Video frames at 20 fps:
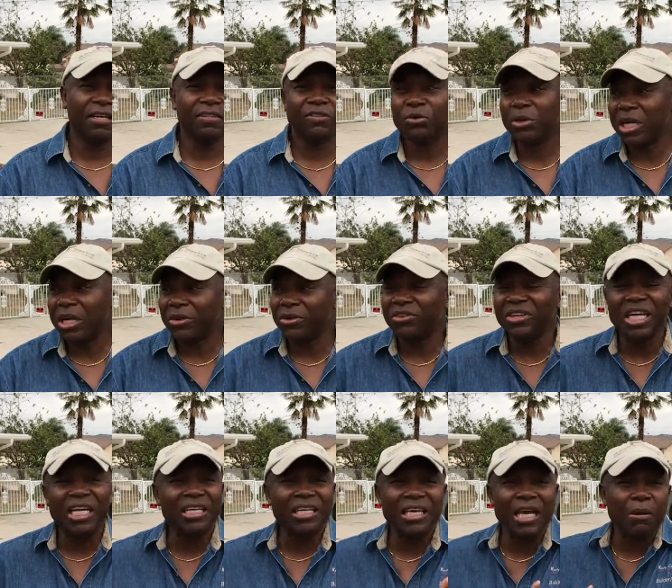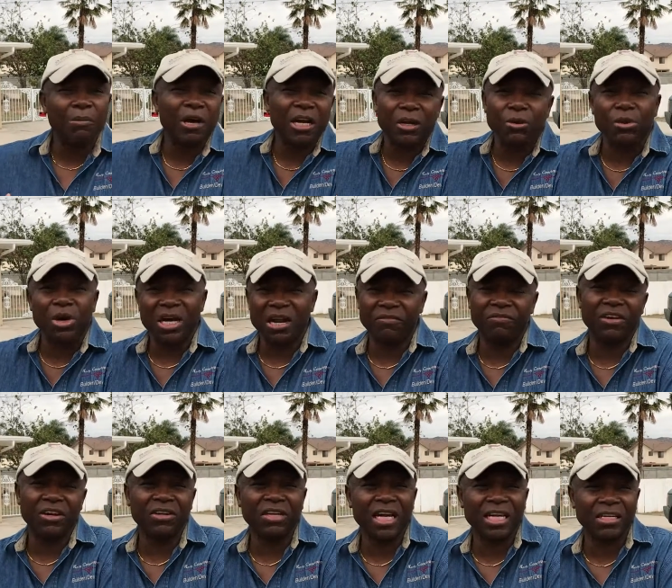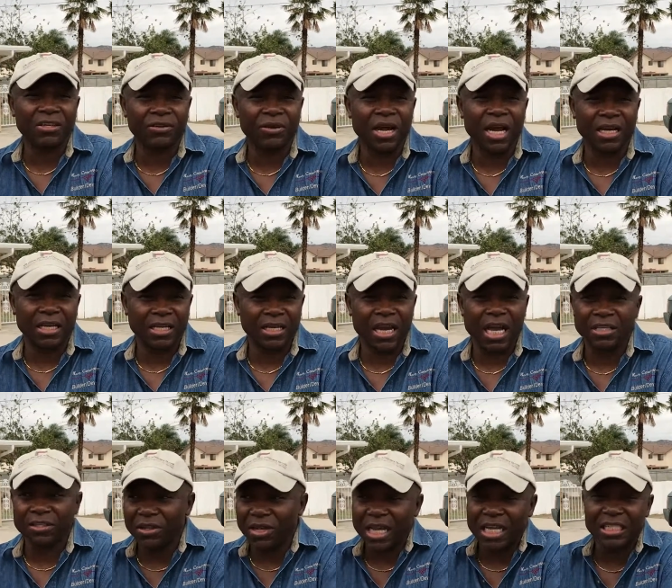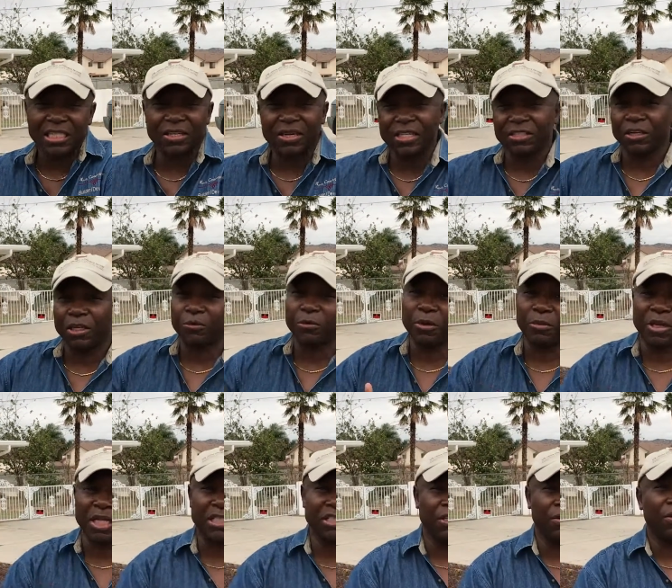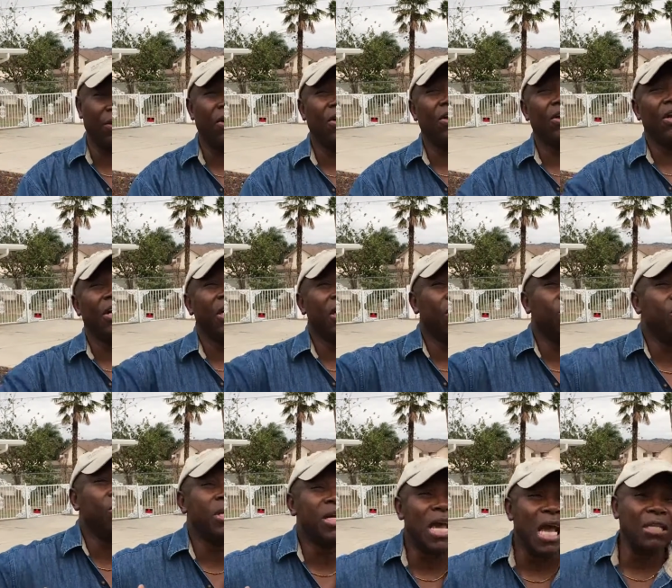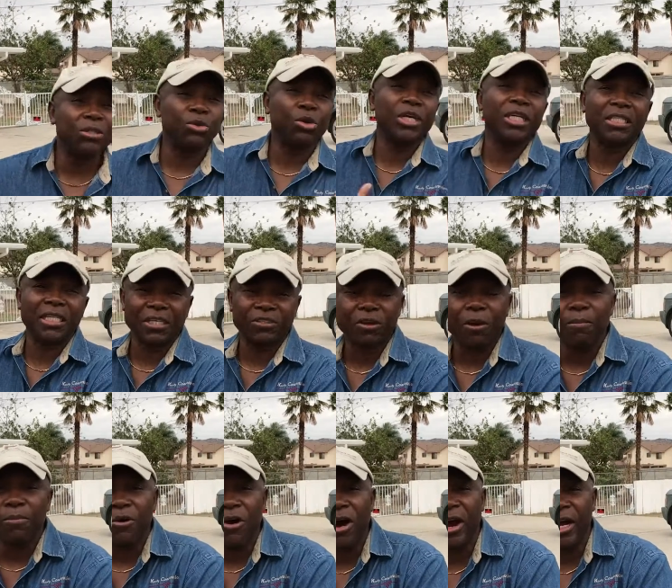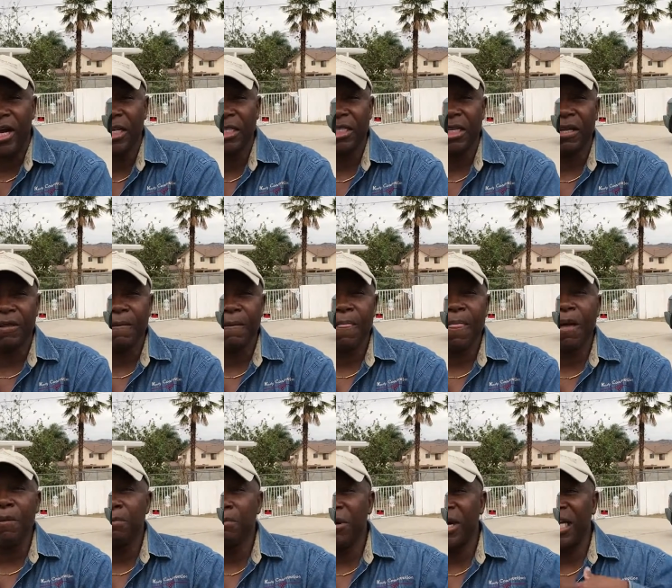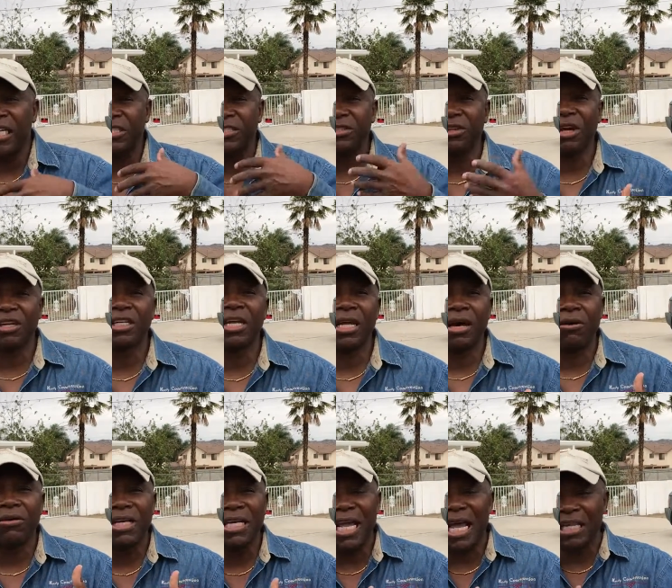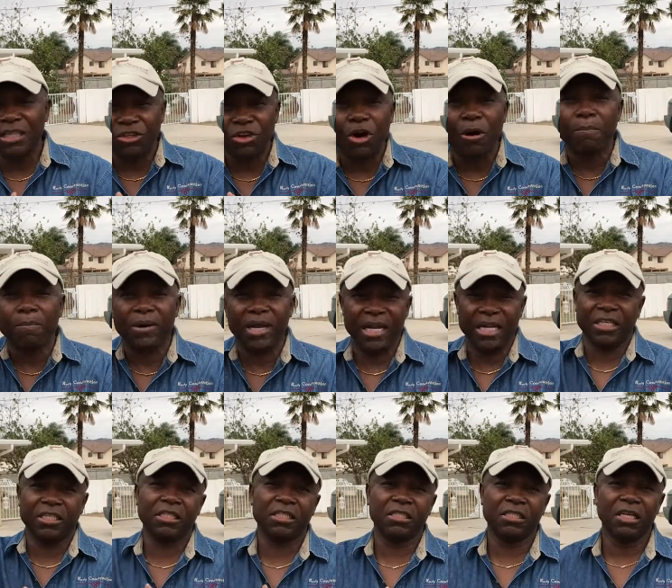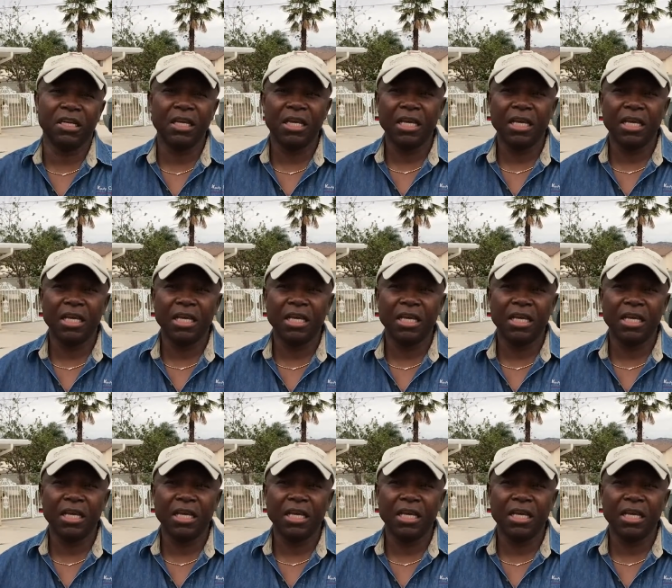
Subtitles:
So they don't really care about the one that fell under the crack, as long as the rest of the payments, they will get to it at some point, but it's not on their top list.